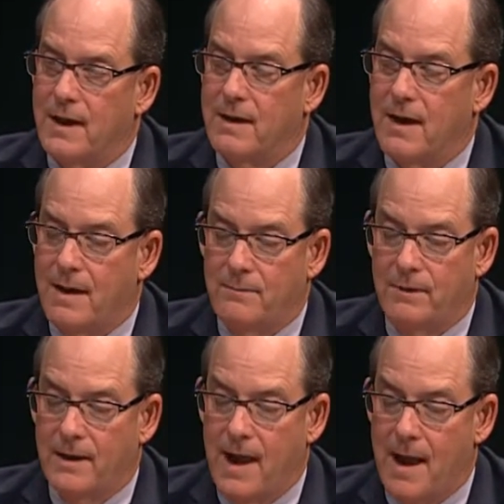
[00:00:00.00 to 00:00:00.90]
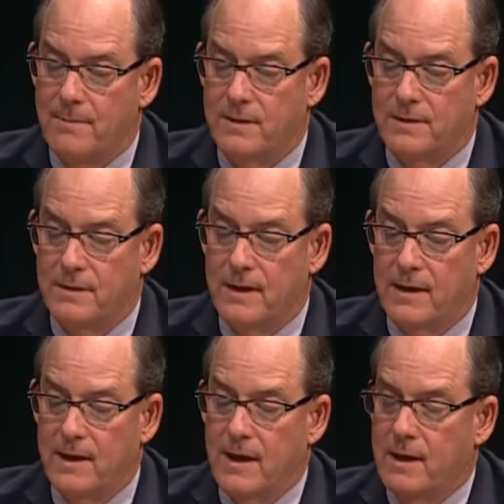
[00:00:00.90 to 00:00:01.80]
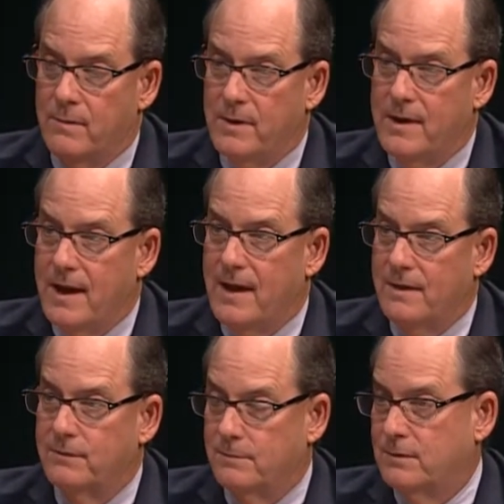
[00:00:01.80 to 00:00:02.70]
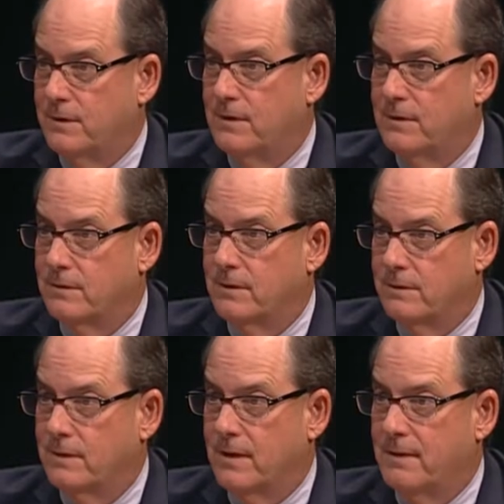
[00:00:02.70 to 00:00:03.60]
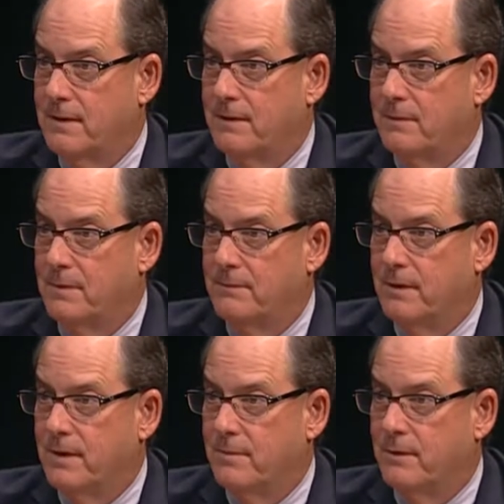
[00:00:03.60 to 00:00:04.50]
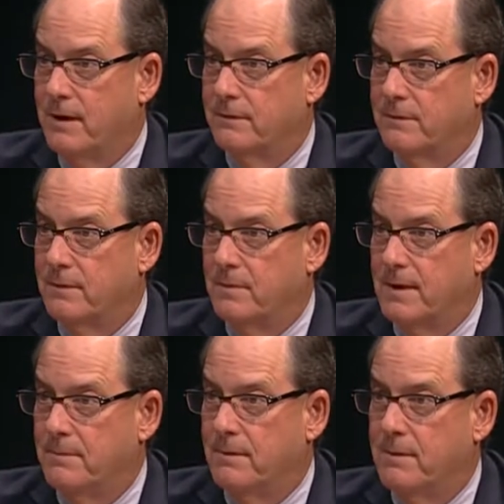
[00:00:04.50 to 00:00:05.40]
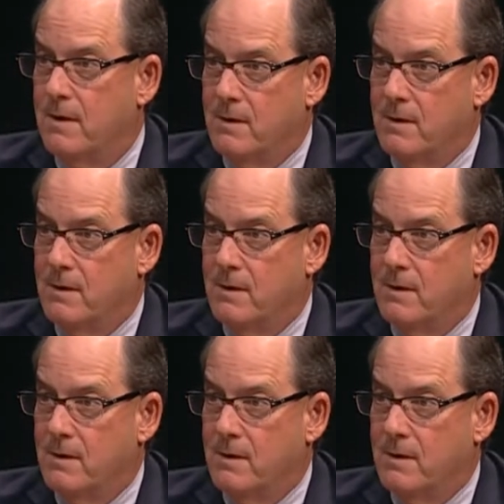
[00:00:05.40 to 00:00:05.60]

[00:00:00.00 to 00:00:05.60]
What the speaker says: And I'm really happy to say we now have some statistics that I think will be very impressive to people.